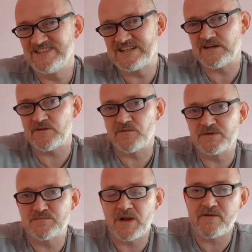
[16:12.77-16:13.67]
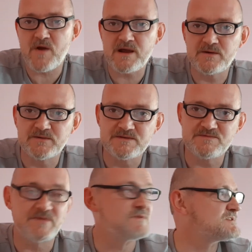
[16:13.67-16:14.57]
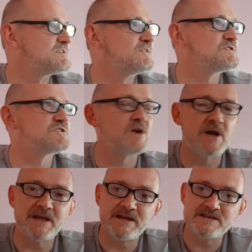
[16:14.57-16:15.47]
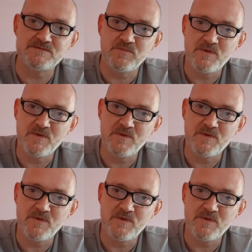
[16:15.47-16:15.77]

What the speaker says: always play records when the sun's shining and it's